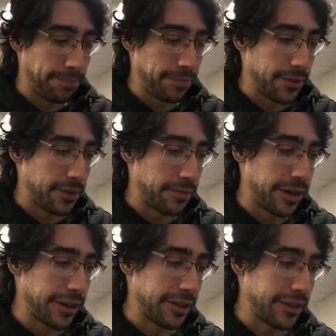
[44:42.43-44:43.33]

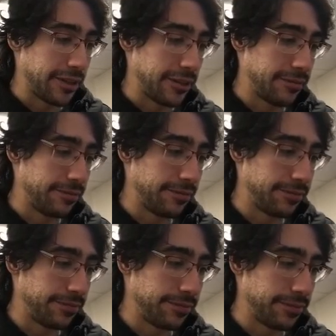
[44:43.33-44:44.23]
Compile.
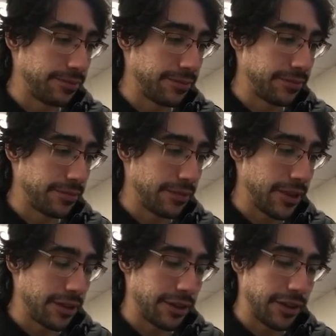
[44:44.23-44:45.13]
There
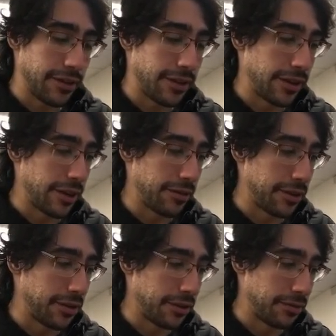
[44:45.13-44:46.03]
we go. And now we
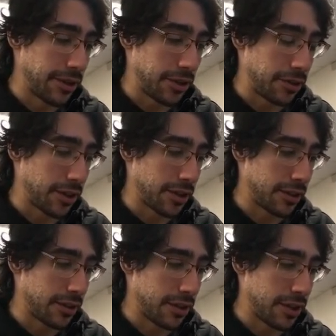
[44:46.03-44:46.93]
do matrix
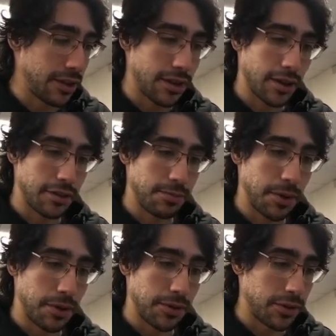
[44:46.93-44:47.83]

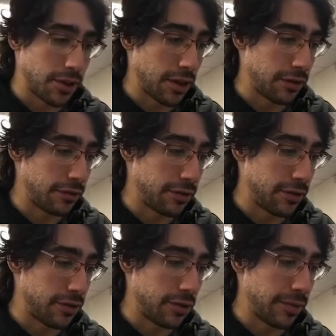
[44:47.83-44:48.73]
transpose of
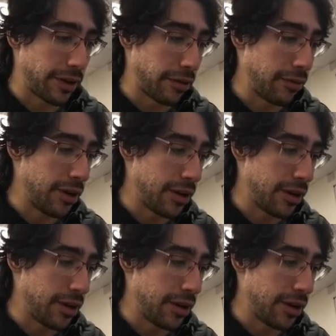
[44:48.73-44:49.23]
2 by 3.